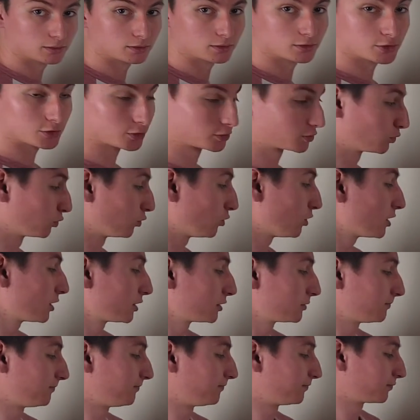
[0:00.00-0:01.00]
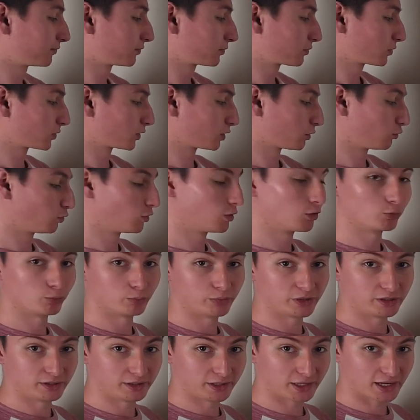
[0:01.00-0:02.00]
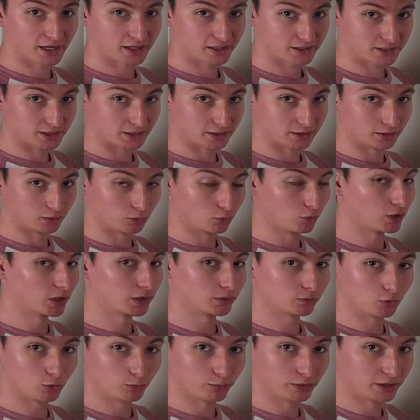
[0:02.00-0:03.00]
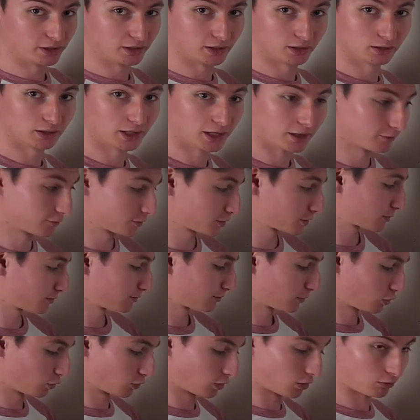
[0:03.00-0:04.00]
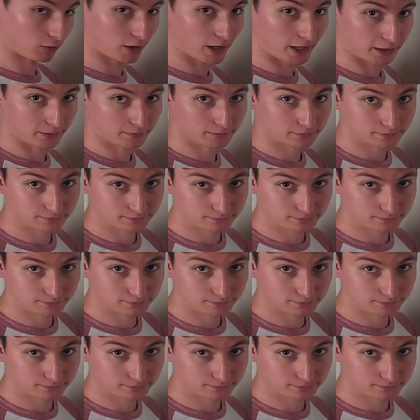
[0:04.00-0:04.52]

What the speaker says: So the 1 won't be the accent. The 1 will be a left or a right.